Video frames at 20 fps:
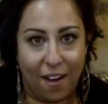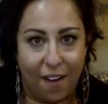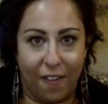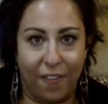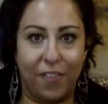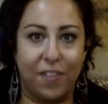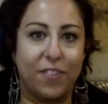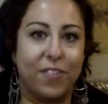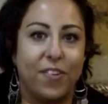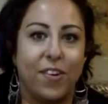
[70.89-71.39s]

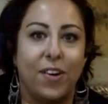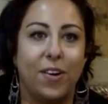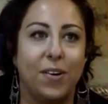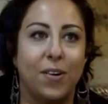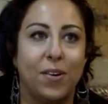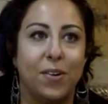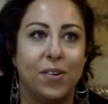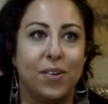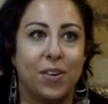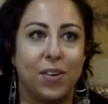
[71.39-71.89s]
on the
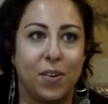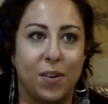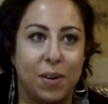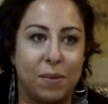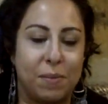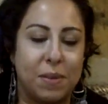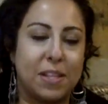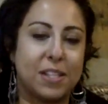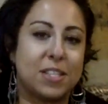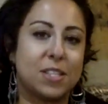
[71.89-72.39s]
phone, you know what
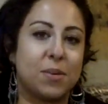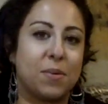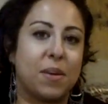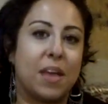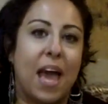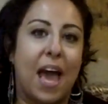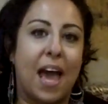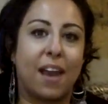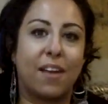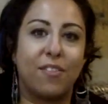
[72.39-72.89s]
I mean? So
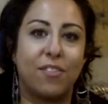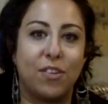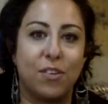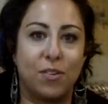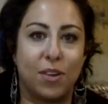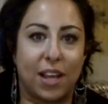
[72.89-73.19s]
we had a few